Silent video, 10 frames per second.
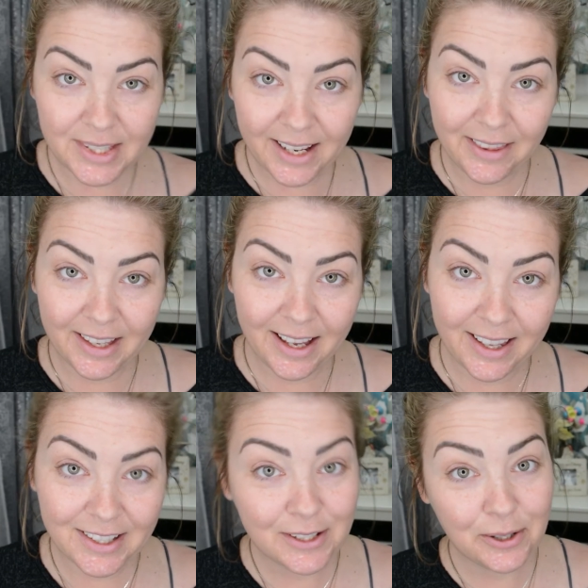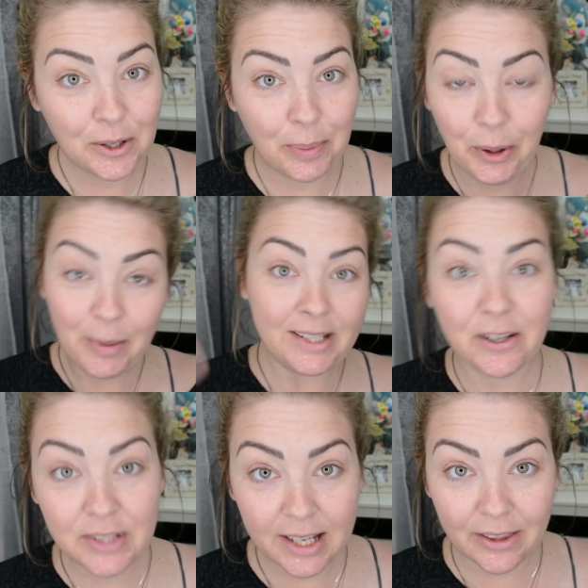second thing I like to do to pull
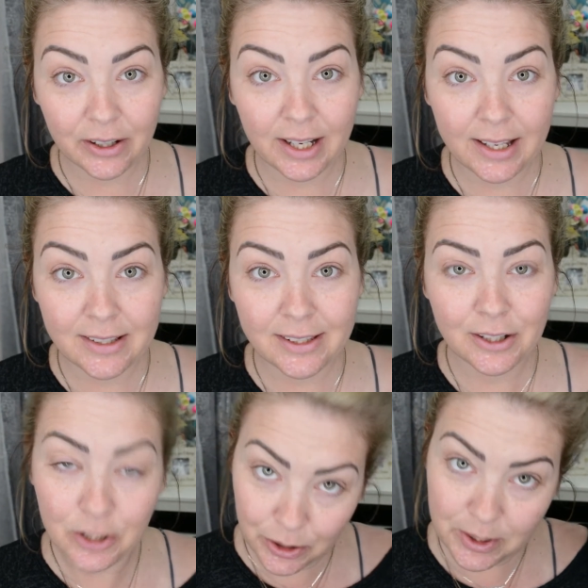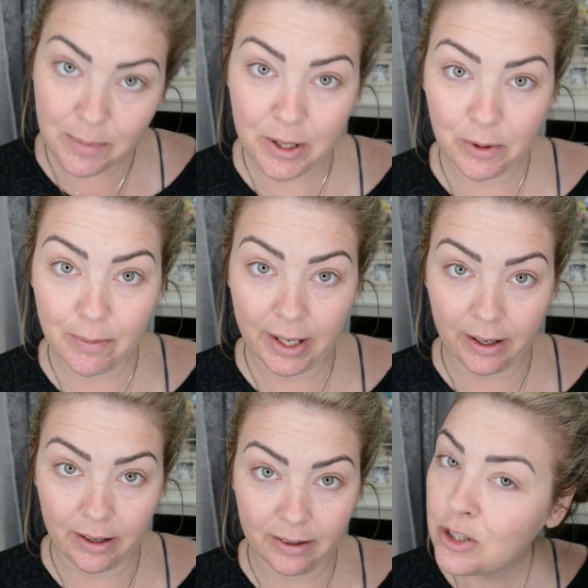myself together is to do something with my
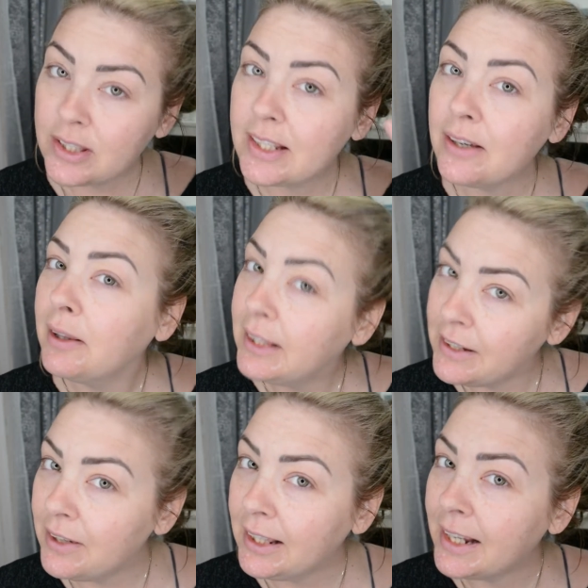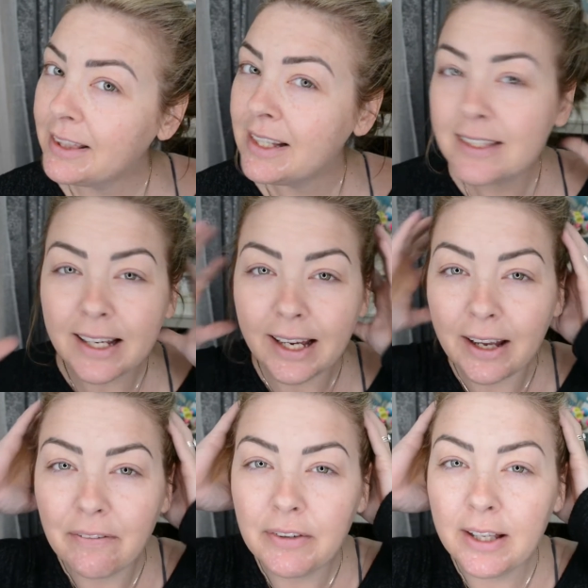hair. Just to leave it like this, like I
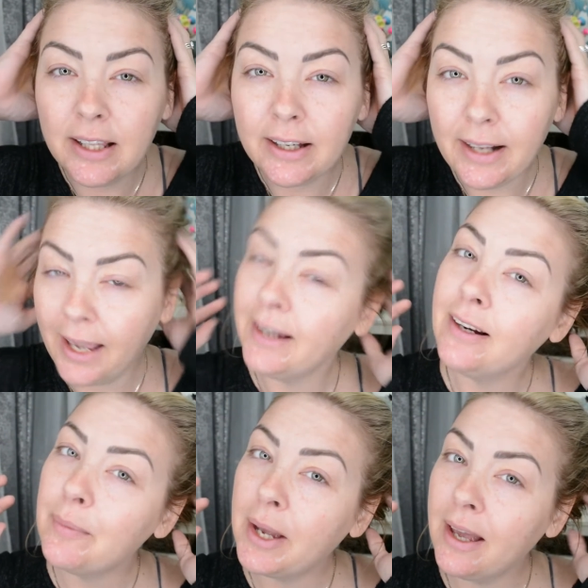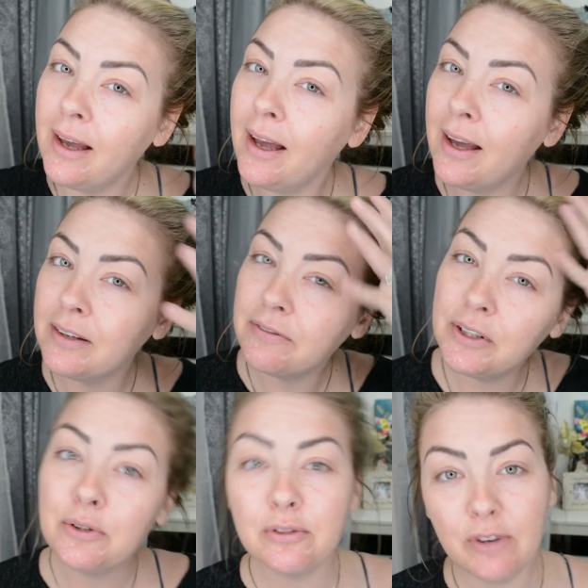can feel it hanging on my head. It
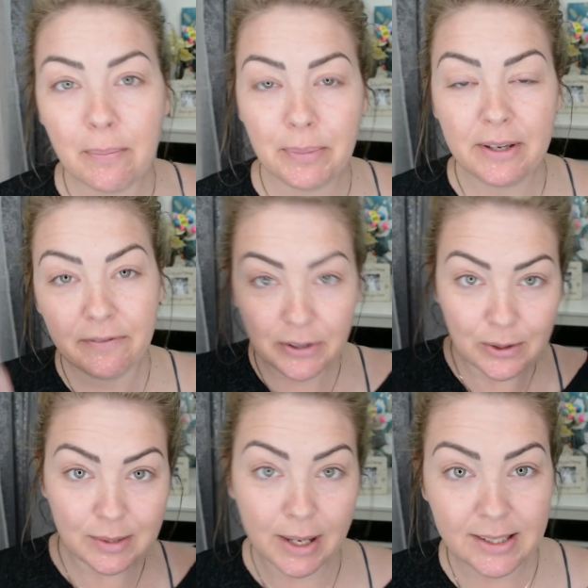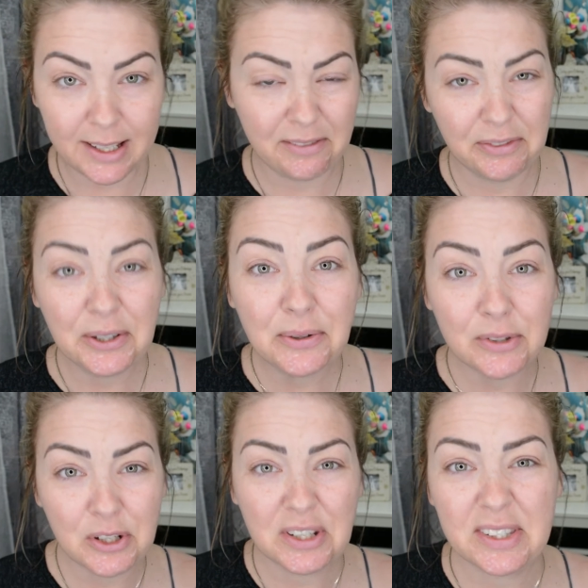feels frumpy, it feels messy, it
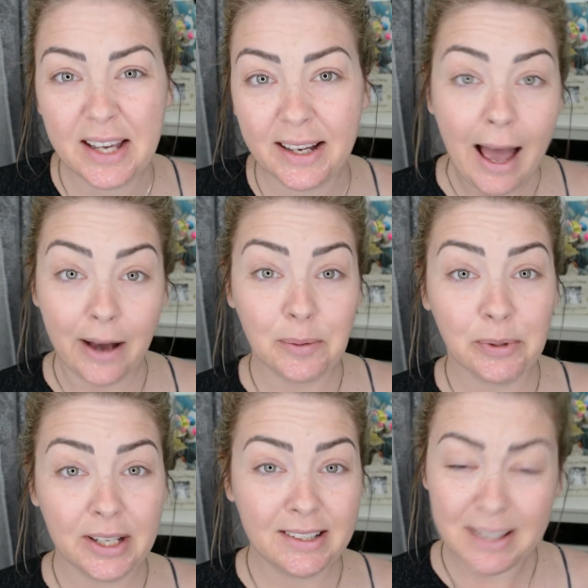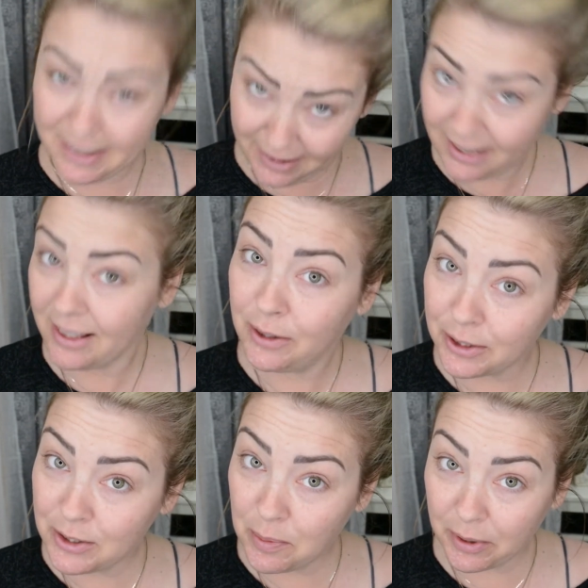feels just like out of place. It doesn't look
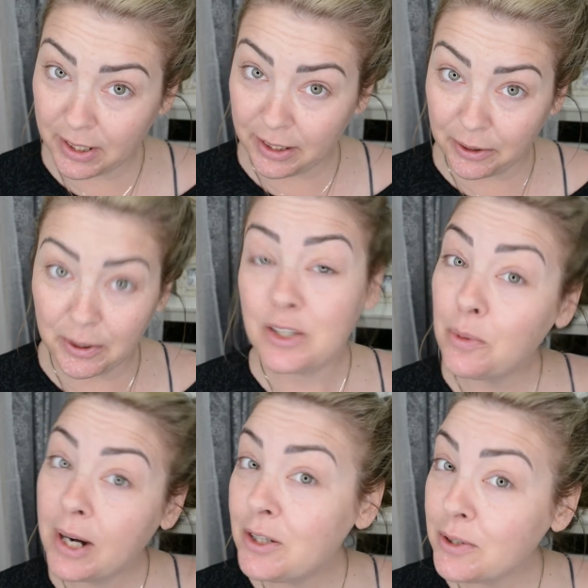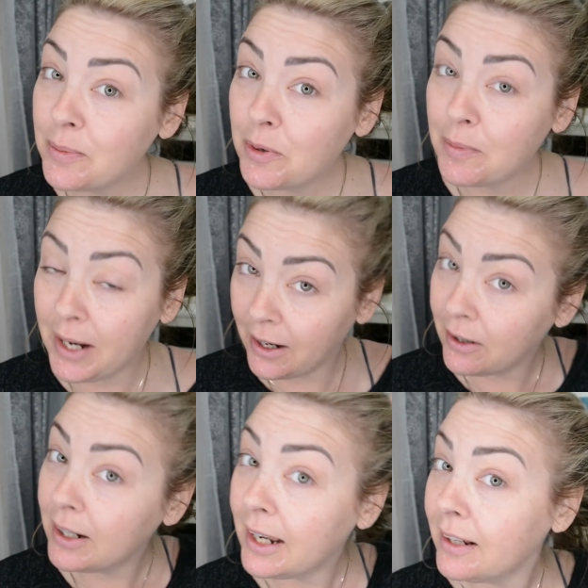super cute. So when I do something with my
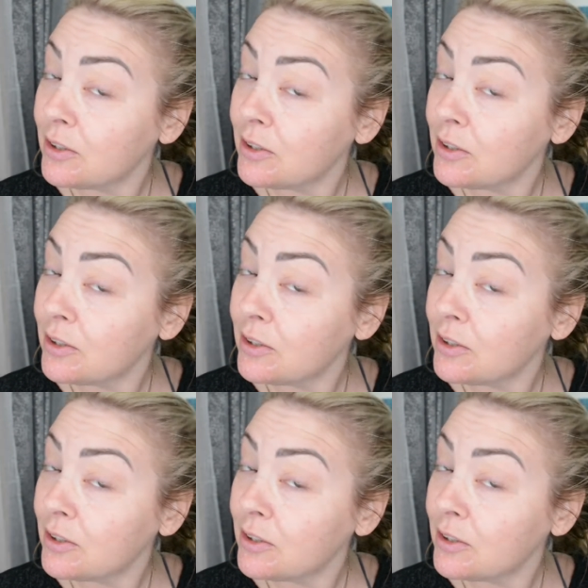hair, it